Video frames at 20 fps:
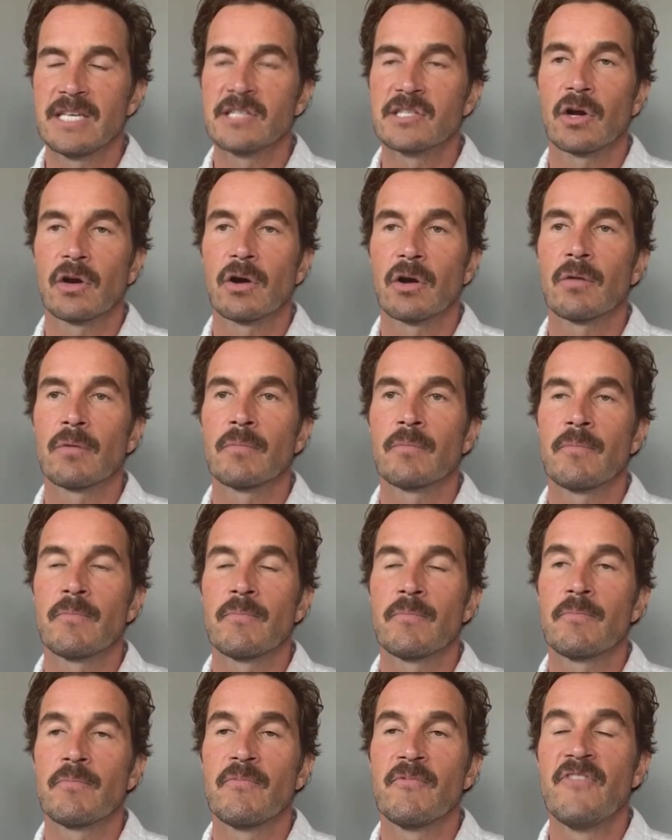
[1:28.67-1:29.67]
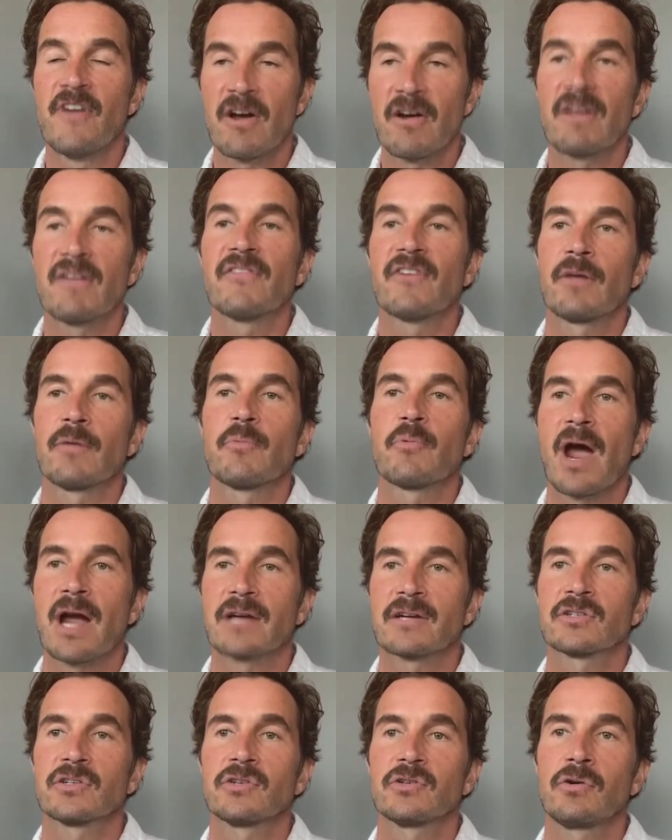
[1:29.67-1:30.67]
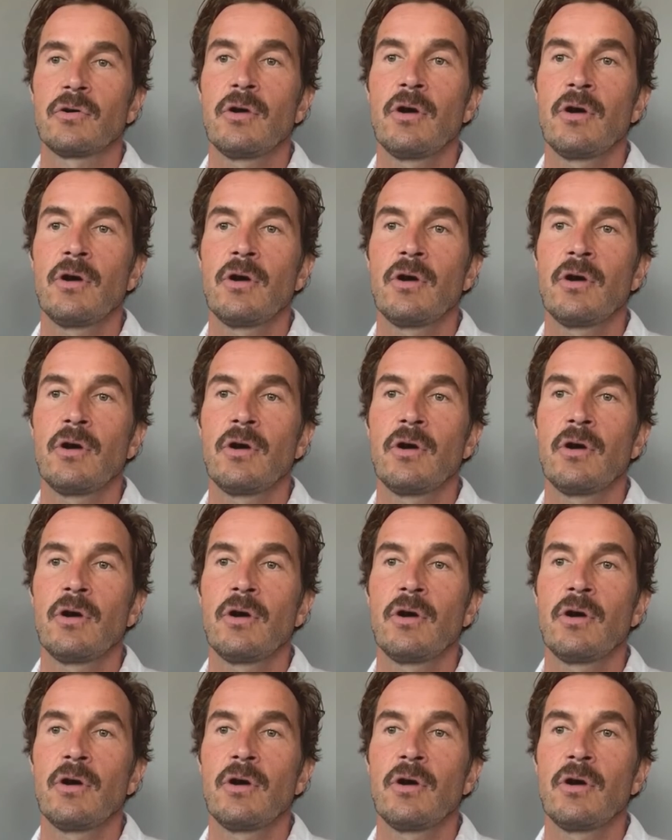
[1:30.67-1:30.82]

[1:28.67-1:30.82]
are very, very practical